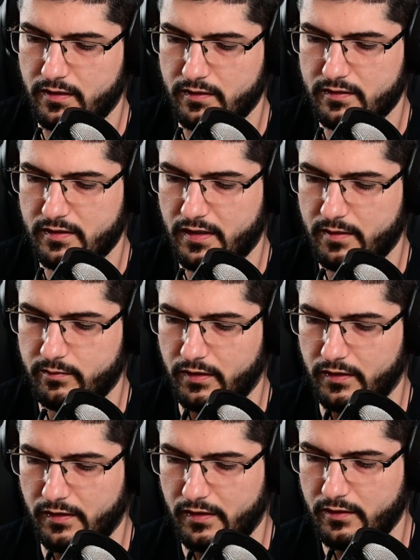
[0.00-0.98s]
tablet
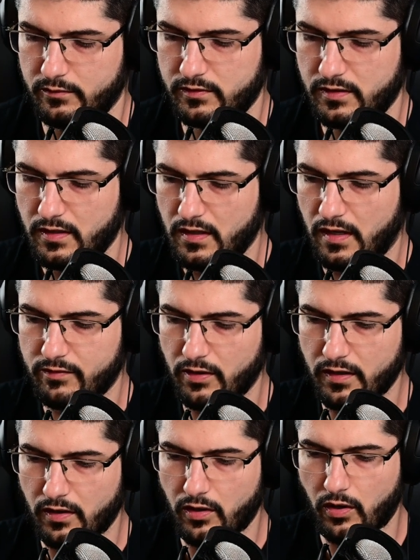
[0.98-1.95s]
out I've got a
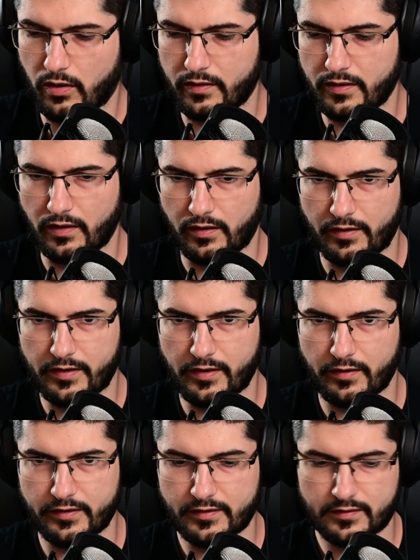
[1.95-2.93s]

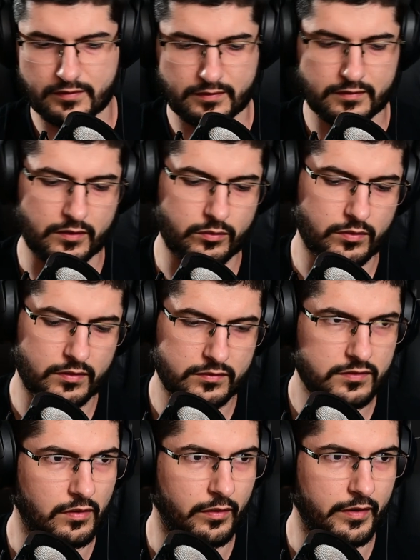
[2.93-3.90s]
Huion oh
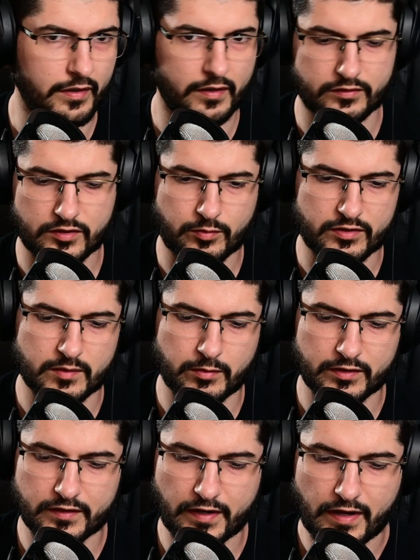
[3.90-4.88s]
sorry I just pressed the button
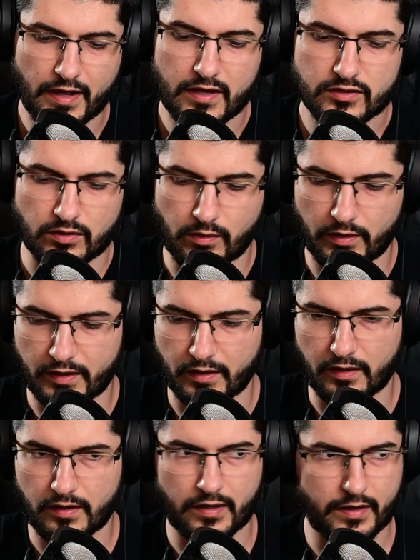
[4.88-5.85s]
there so I've got a
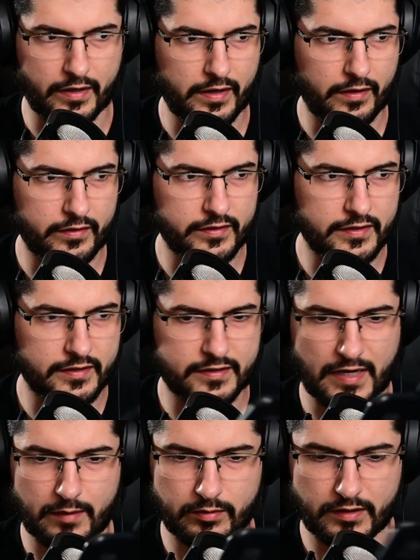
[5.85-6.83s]
Huion
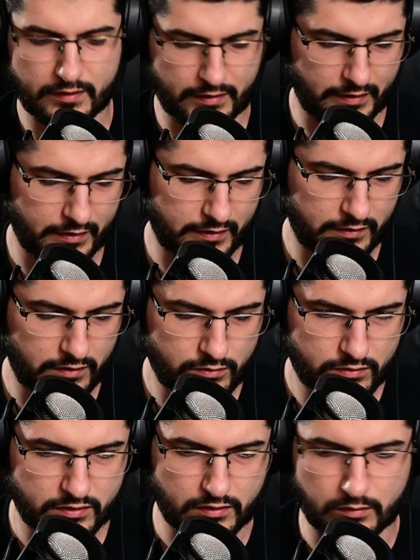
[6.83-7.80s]
tablet that I can use
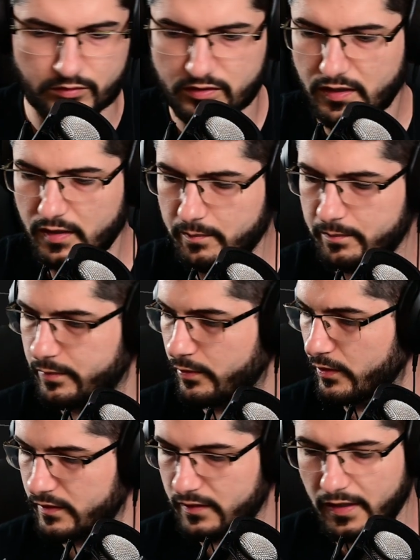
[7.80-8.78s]
so I'm just gonna
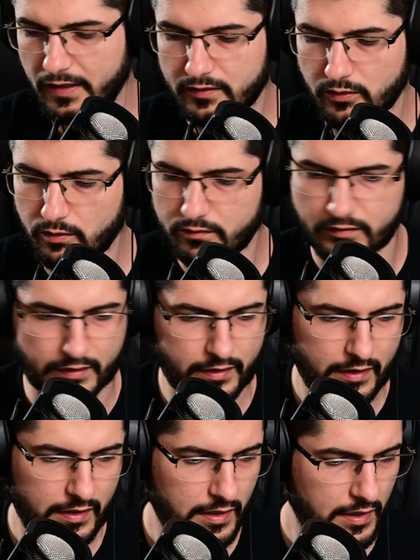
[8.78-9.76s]
put that over
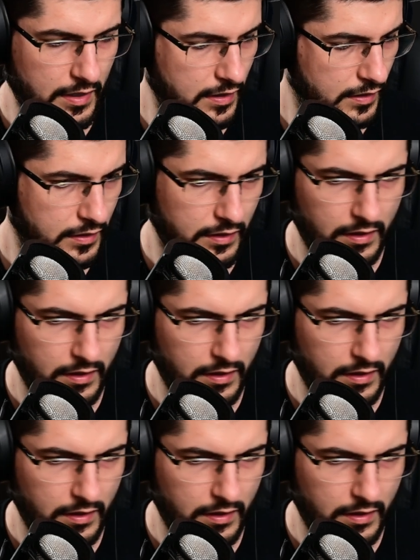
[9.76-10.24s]
here